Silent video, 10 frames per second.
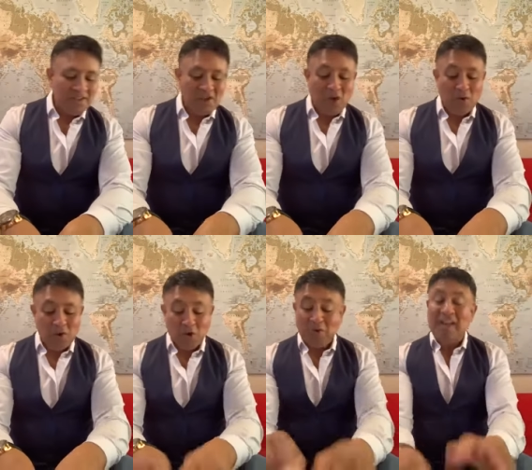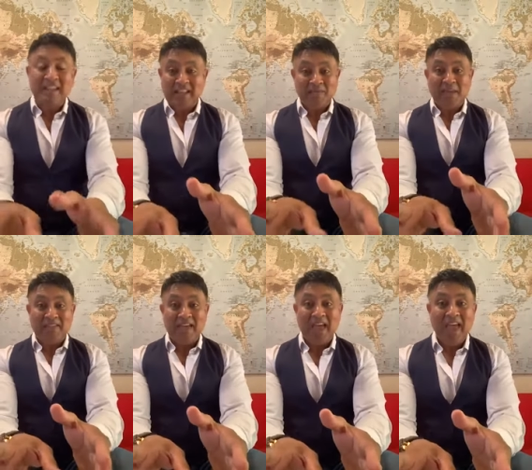so you really need to be
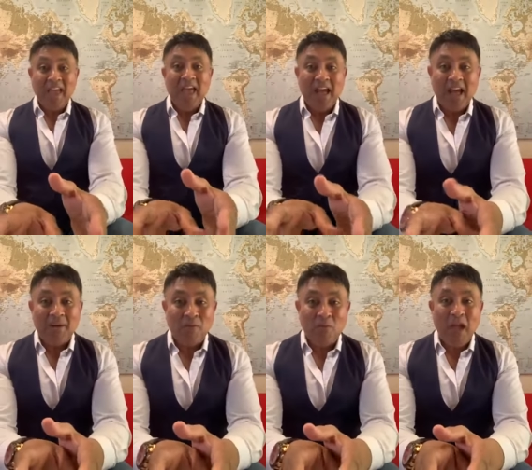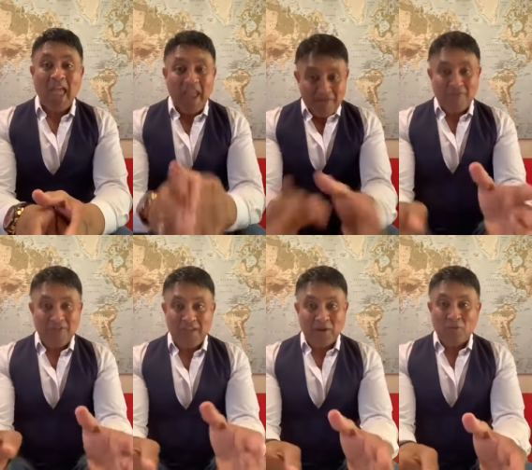there um, where
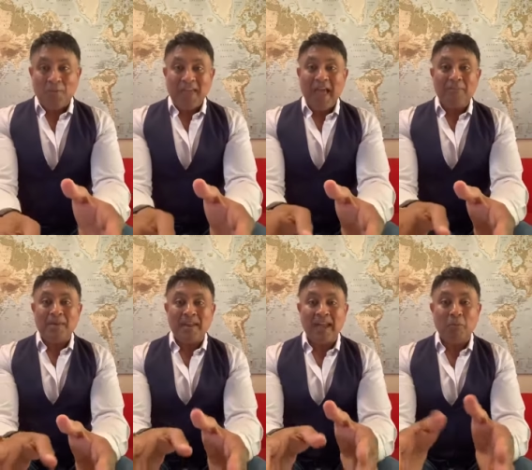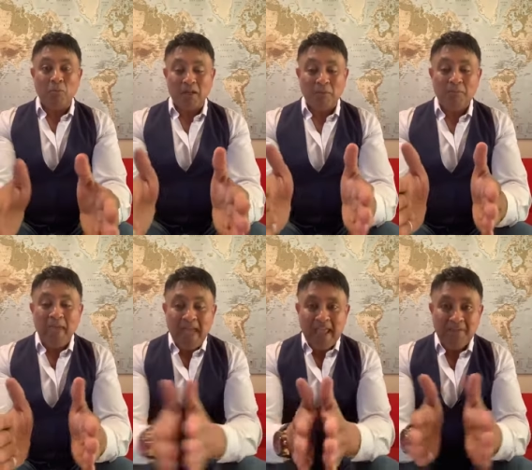everything will be happening and we'll
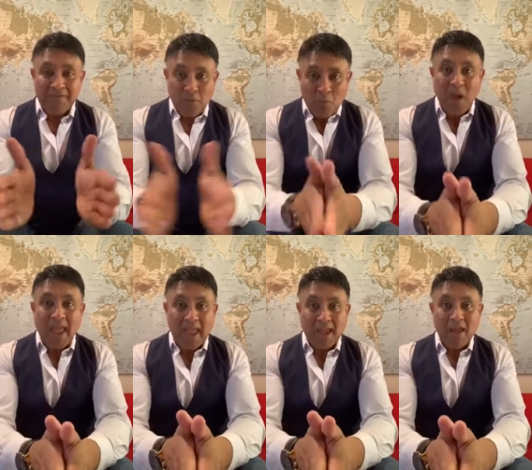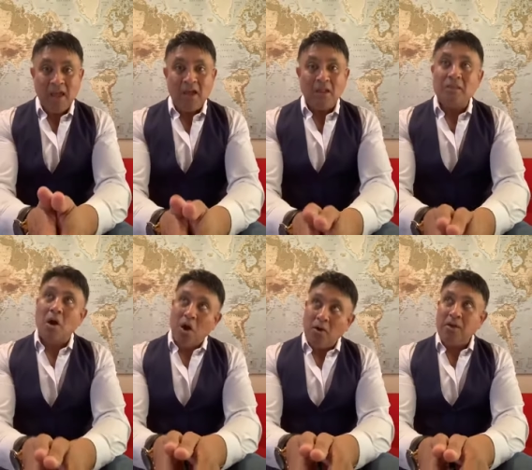pave the way
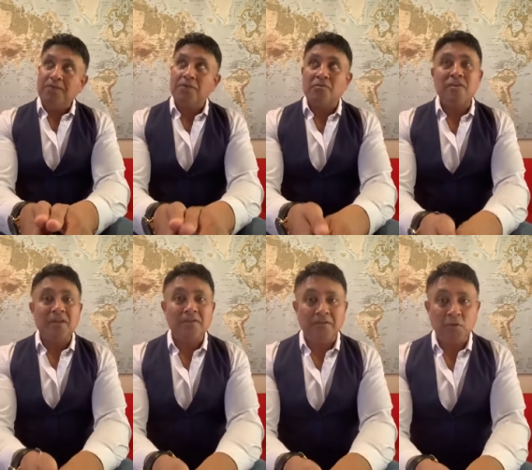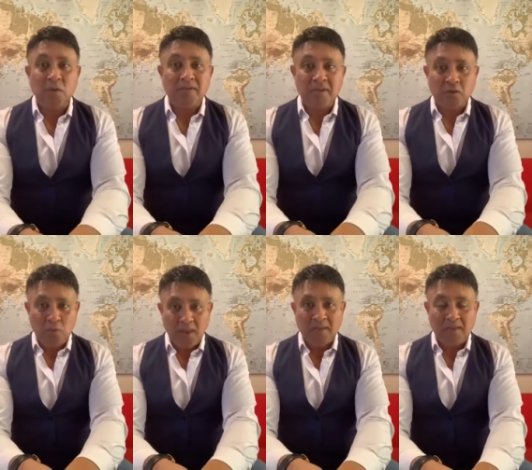not only for the rest of
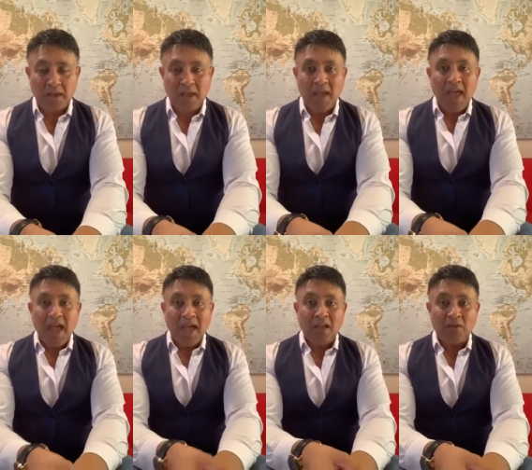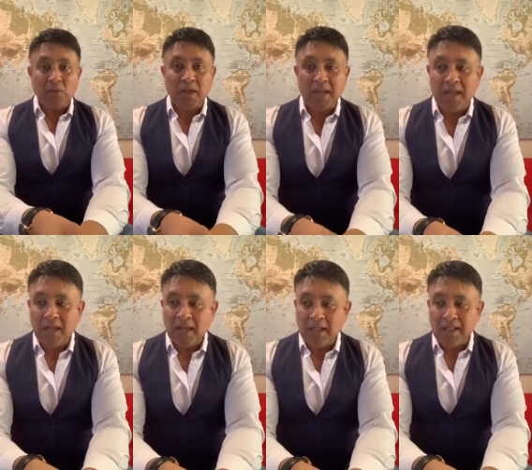2020 as we
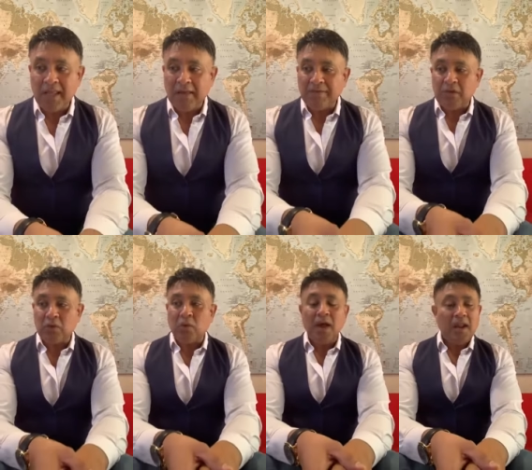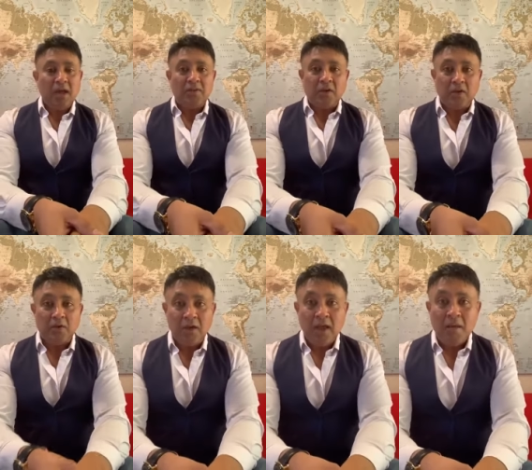leave the twilight
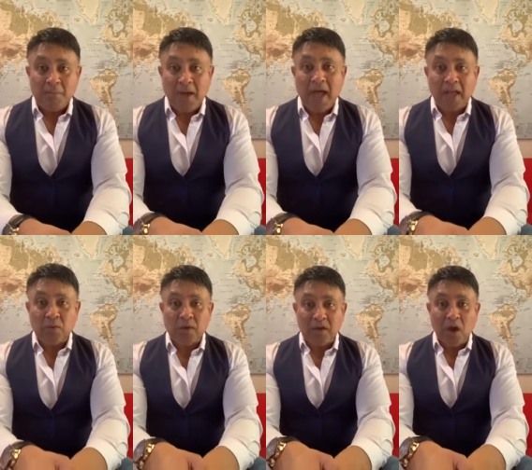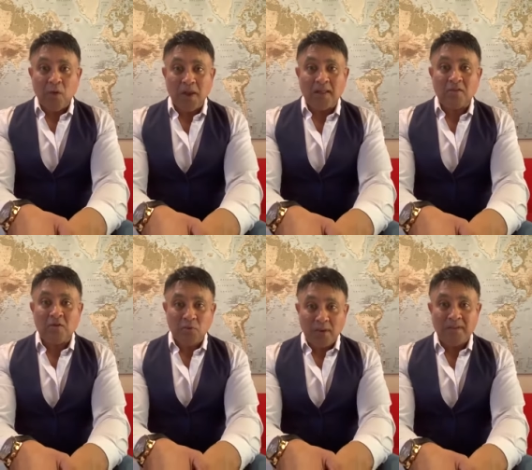zone, but as we go into
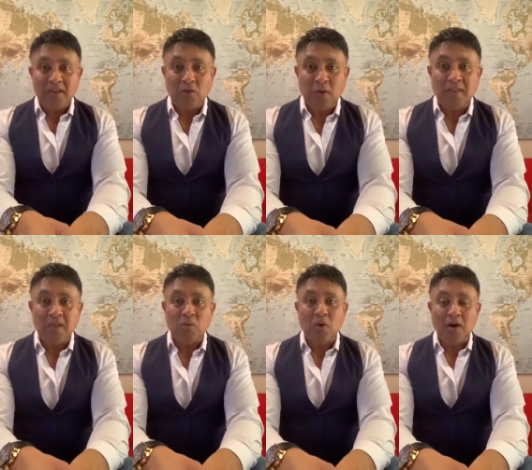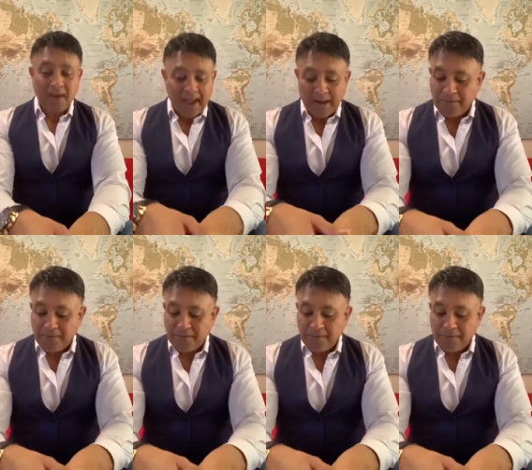2021